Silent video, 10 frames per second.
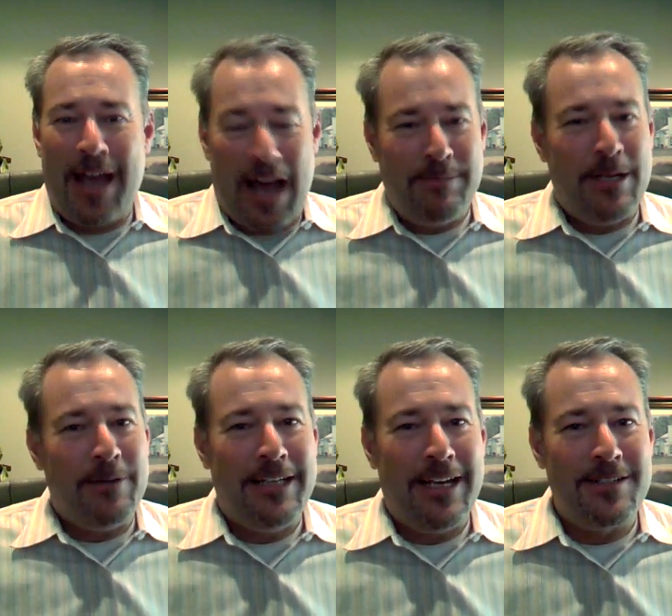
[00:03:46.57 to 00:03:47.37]
I'm
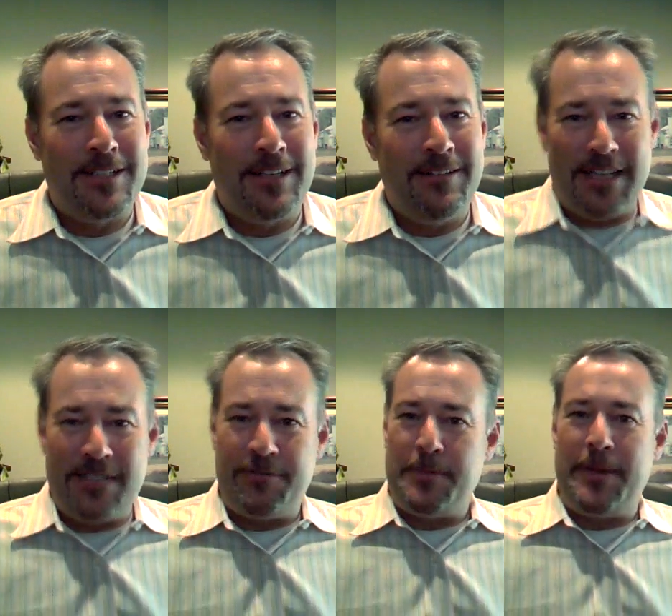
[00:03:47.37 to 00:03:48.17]
Darren Kittleson. Thanks
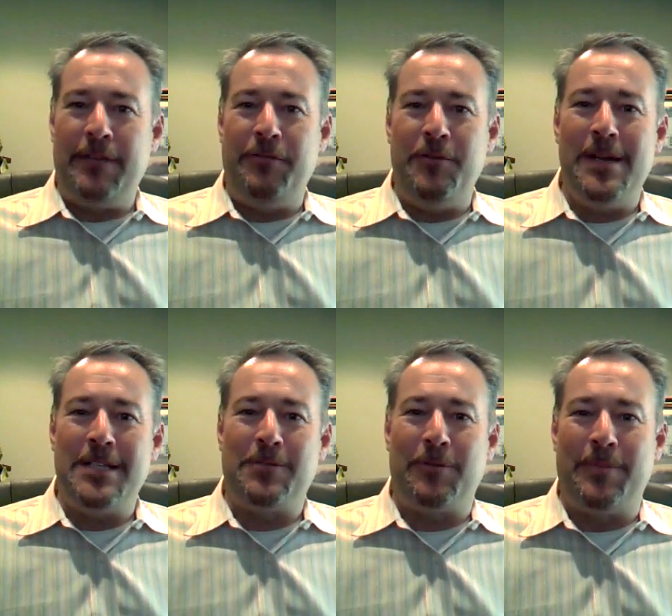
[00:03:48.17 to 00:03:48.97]
for spending a few
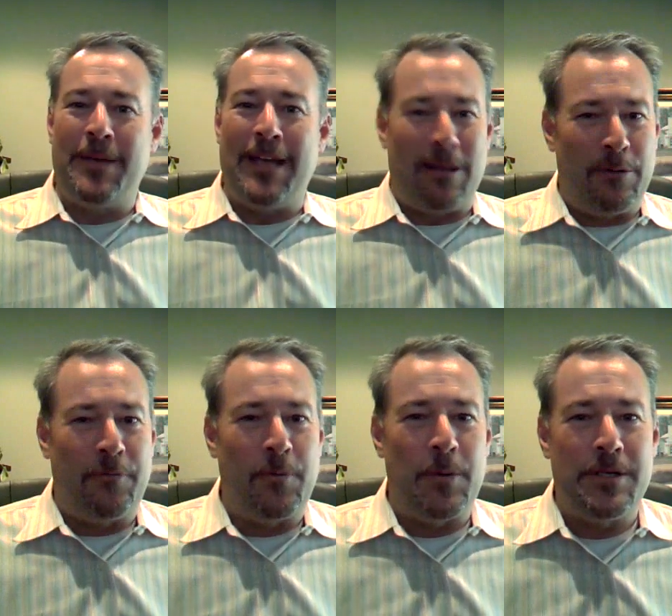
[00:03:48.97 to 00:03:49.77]
minutes with me. I look
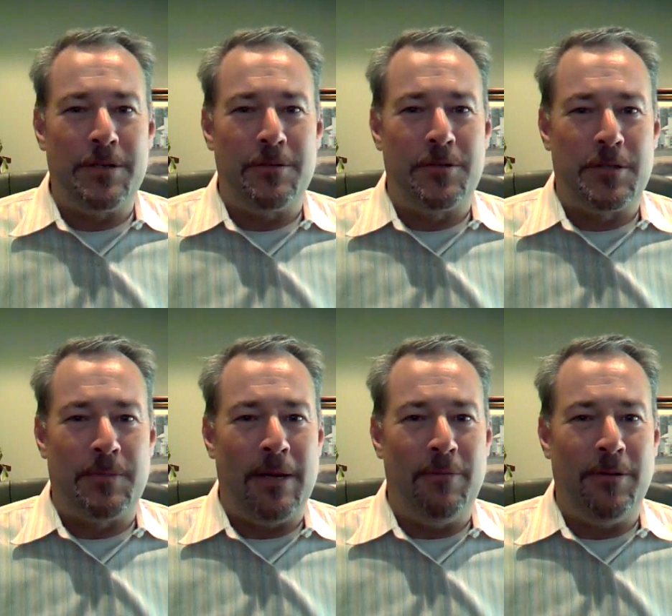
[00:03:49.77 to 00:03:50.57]
forward to
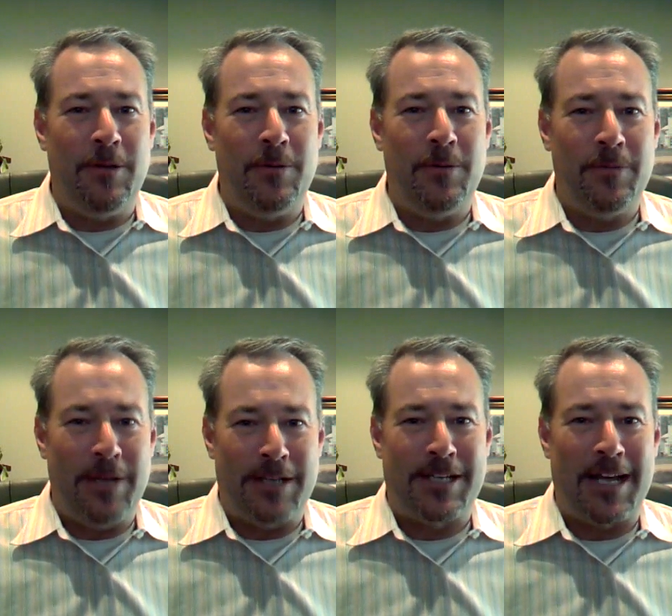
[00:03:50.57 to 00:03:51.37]
speaking with you
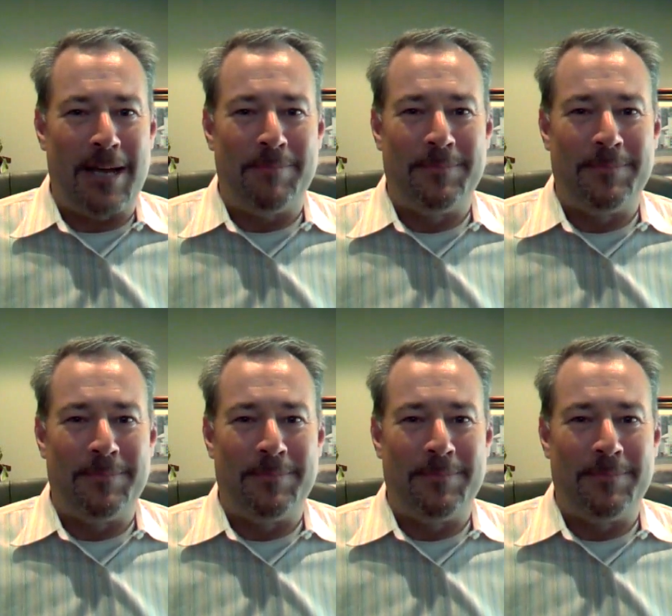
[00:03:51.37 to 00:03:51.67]
next time.